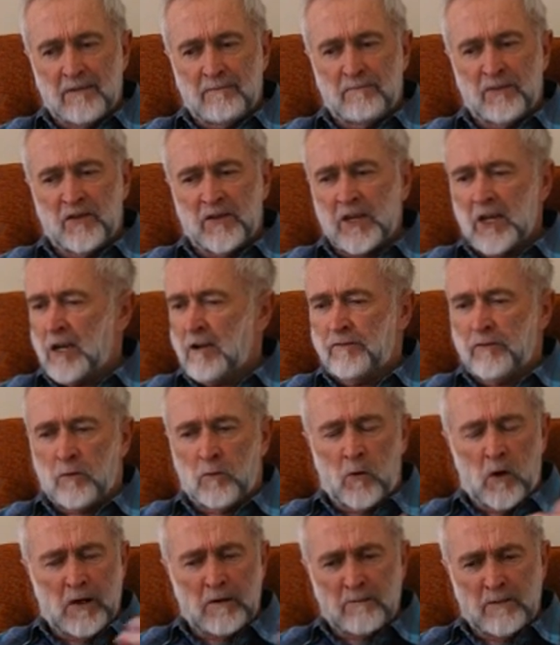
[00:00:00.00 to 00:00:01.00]
but the
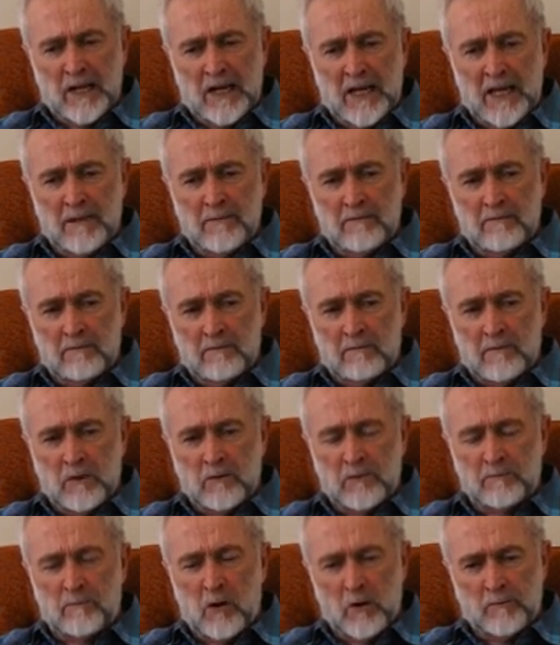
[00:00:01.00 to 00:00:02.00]
overwhelmingly
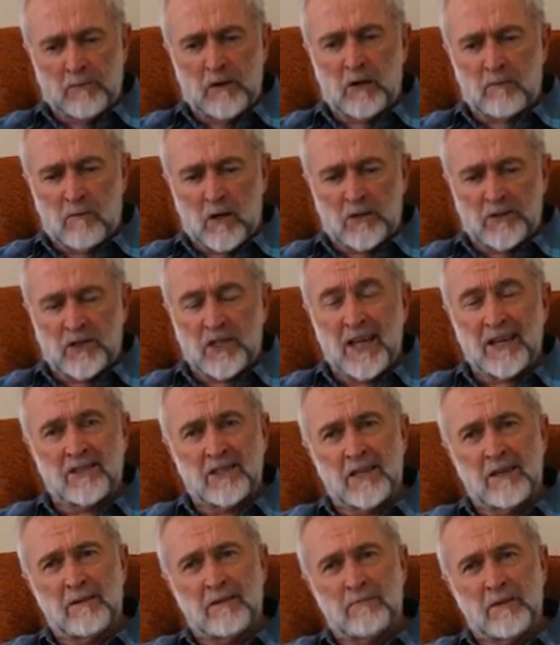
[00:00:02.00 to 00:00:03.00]
most popular ones now
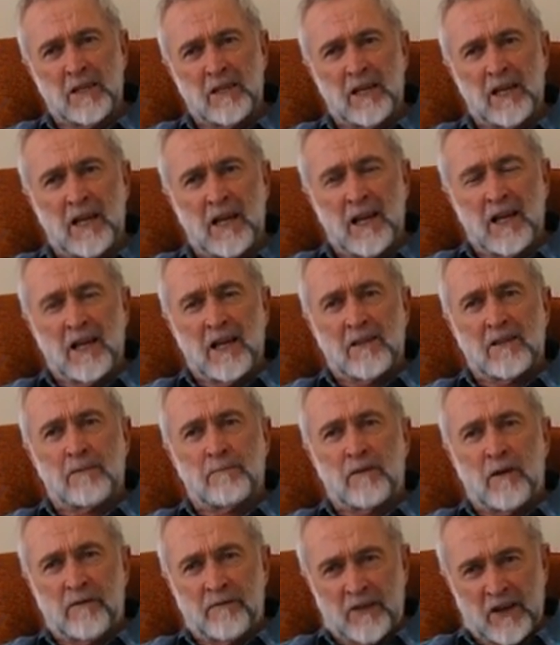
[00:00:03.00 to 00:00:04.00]
seem to be the
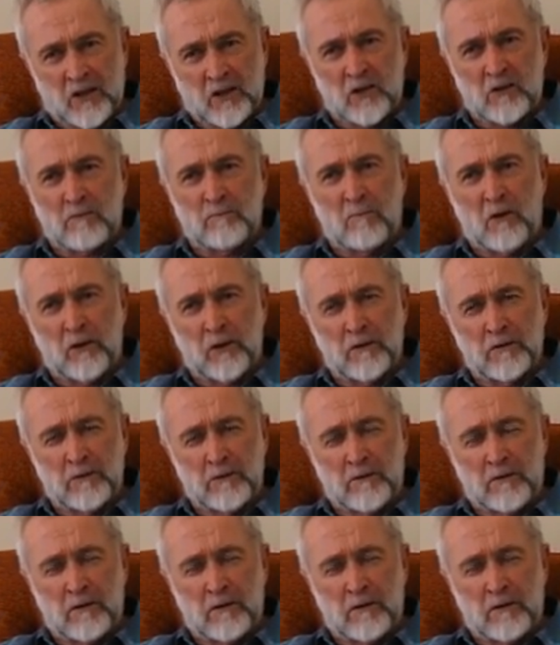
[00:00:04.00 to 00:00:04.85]
professional model,